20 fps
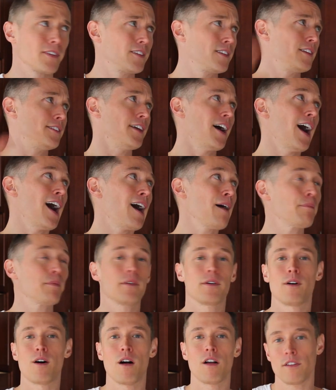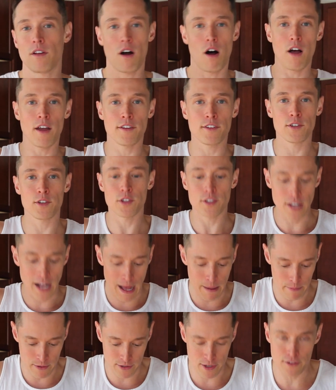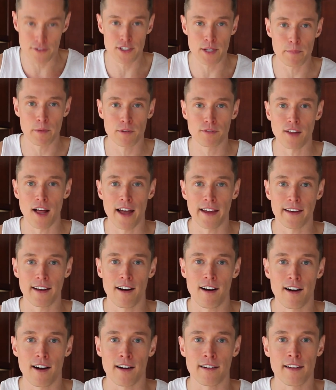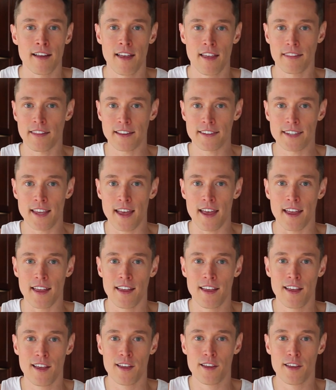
To top, all you have to do top is unzip your fly and get hard. That's it.